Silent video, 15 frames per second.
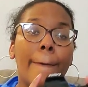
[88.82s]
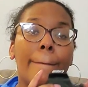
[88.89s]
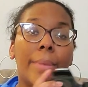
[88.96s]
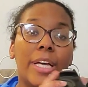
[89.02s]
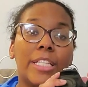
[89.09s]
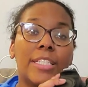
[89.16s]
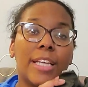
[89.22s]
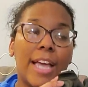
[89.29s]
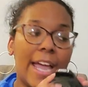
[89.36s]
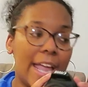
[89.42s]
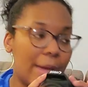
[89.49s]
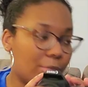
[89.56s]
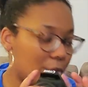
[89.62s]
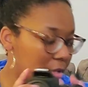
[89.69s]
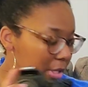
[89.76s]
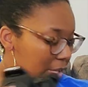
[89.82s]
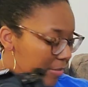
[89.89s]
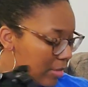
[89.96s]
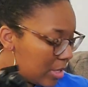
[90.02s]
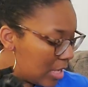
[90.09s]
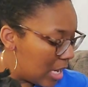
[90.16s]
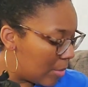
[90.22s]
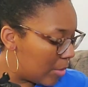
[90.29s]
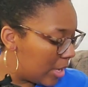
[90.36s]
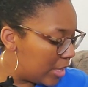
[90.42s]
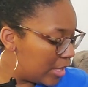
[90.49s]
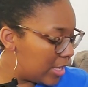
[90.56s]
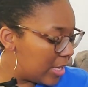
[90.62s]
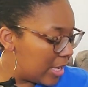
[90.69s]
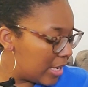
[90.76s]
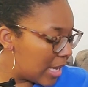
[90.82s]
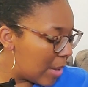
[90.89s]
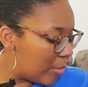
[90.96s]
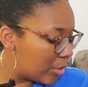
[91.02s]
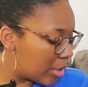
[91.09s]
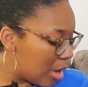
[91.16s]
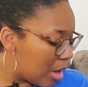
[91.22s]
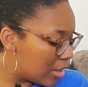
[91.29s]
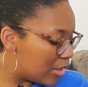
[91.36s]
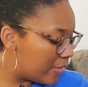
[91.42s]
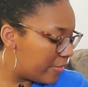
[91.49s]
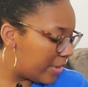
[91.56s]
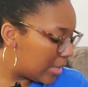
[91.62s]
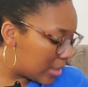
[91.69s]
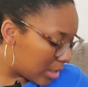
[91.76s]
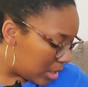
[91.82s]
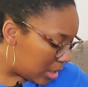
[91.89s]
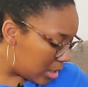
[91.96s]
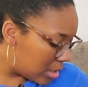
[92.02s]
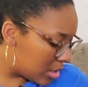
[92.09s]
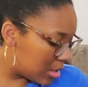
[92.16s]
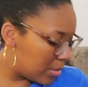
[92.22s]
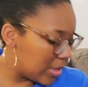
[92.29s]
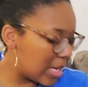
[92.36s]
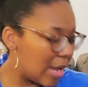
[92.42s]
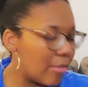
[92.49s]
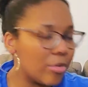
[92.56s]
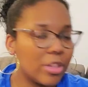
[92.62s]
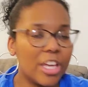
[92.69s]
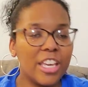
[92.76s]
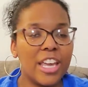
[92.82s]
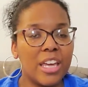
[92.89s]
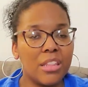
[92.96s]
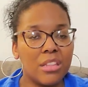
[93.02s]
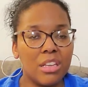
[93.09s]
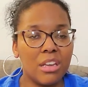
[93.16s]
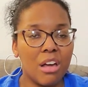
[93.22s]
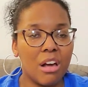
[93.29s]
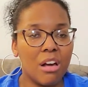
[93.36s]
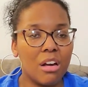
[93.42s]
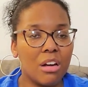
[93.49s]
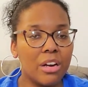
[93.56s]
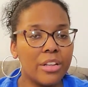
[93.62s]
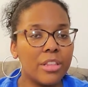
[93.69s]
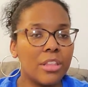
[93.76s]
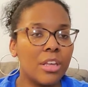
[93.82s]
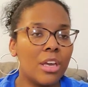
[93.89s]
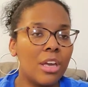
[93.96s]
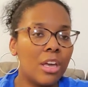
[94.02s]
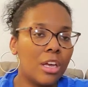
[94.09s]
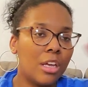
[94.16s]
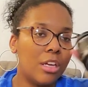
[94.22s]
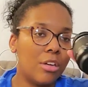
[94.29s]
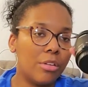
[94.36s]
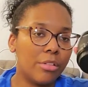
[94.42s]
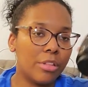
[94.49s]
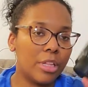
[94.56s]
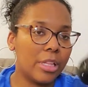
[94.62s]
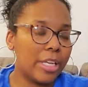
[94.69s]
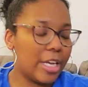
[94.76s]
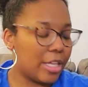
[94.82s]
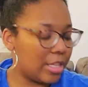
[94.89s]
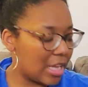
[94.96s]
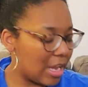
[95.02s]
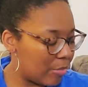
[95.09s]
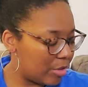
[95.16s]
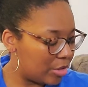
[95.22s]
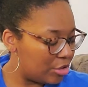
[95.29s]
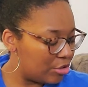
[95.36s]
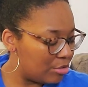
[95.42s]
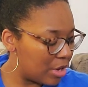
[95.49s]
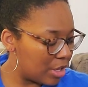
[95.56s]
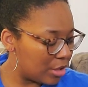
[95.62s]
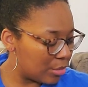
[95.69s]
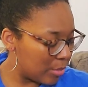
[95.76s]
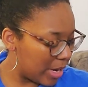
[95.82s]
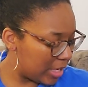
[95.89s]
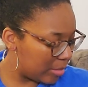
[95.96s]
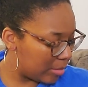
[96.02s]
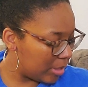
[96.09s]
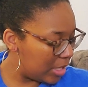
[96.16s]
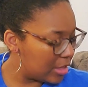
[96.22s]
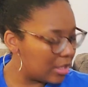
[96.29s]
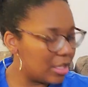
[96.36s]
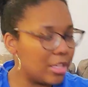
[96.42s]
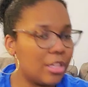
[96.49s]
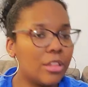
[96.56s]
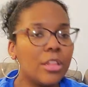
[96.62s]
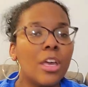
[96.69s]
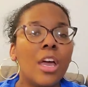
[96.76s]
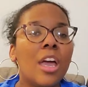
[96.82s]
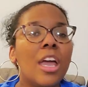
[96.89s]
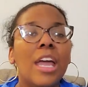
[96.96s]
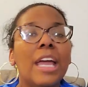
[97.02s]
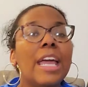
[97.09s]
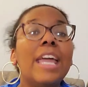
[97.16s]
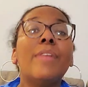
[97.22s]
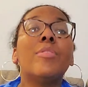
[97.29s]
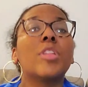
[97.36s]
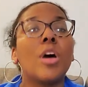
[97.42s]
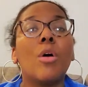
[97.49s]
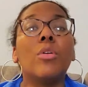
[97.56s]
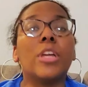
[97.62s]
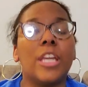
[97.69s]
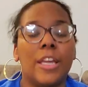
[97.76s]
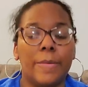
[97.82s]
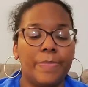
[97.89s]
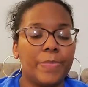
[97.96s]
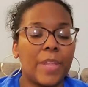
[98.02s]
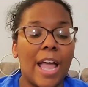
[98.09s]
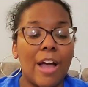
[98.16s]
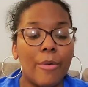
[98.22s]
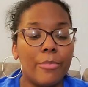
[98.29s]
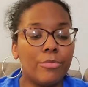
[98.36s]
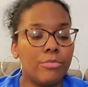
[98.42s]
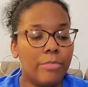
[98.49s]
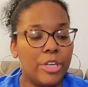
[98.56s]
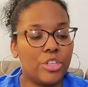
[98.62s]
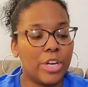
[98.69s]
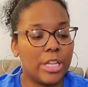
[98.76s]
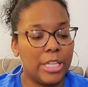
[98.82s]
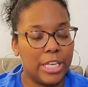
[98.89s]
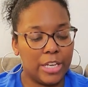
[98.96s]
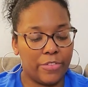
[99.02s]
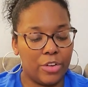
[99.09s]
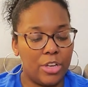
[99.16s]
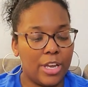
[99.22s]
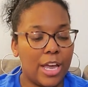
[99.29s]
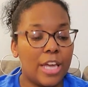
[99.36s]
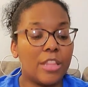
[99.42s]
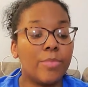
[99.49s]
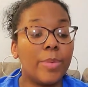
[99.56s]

But I absolutely love this camera. And the kit came with all the fixings. So it came with like SD cards, here's the lens. It came with two other random lenses. It was a whole kit. I'll make sure I link it for you guys.